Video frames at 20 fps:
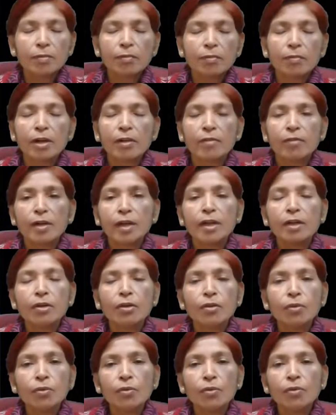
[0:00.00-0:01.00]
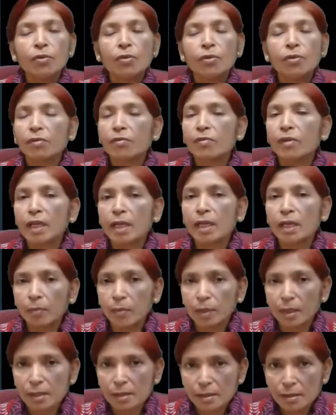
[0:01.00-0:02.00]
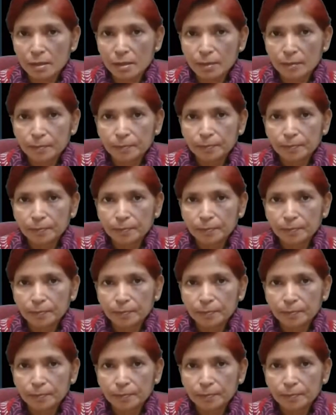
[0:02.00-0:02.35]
between two variables.